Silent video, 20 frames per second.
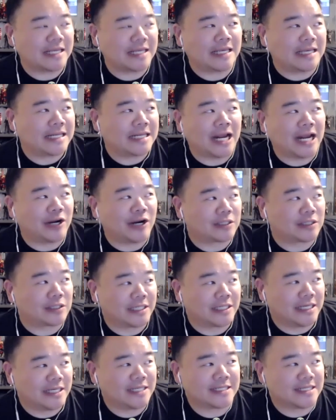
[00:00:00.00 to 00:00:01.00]

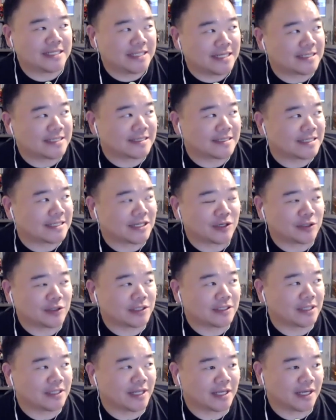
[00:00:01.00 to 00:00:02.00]
inherently isn't necessarily
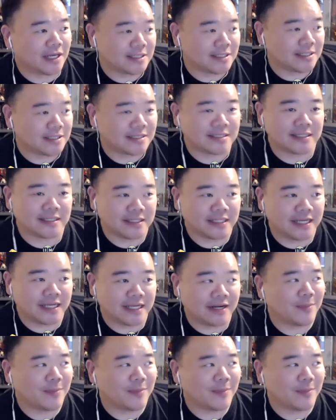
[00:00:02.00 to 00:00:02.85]
like a silly character.